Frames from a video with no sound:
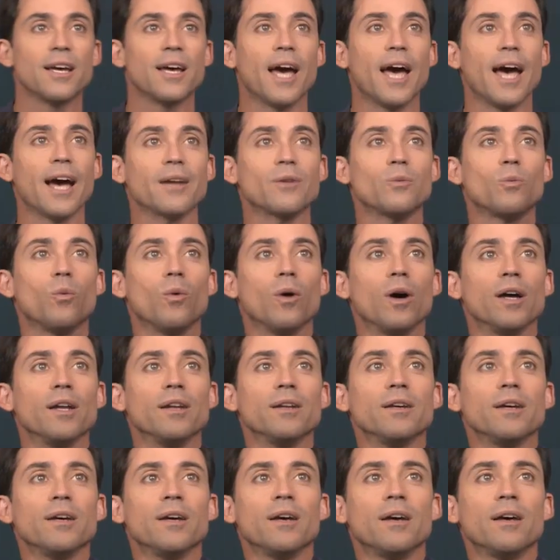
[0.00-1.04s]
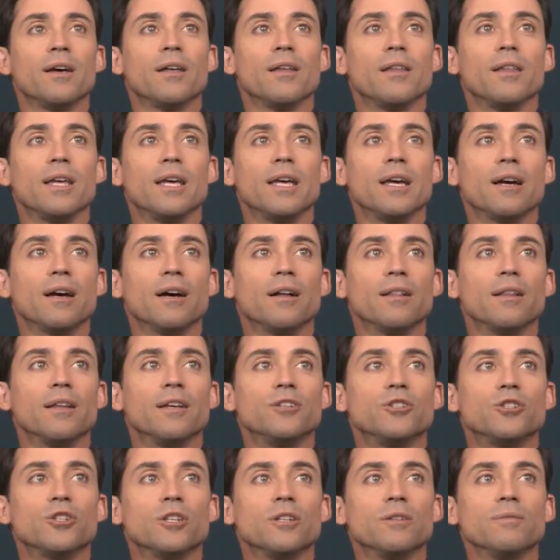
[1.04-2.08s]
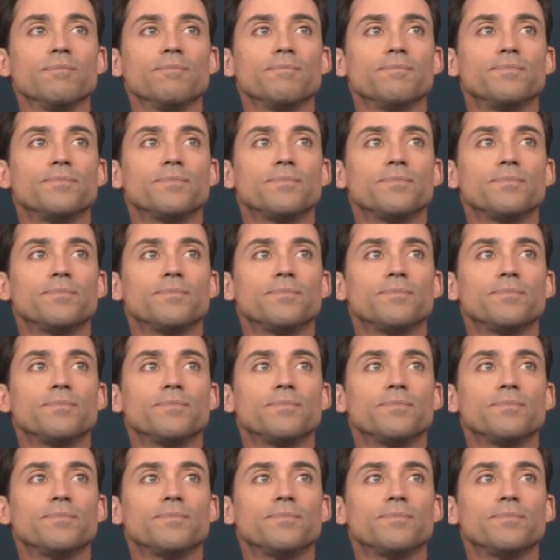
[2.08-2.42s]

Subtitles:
Act 1, the collision.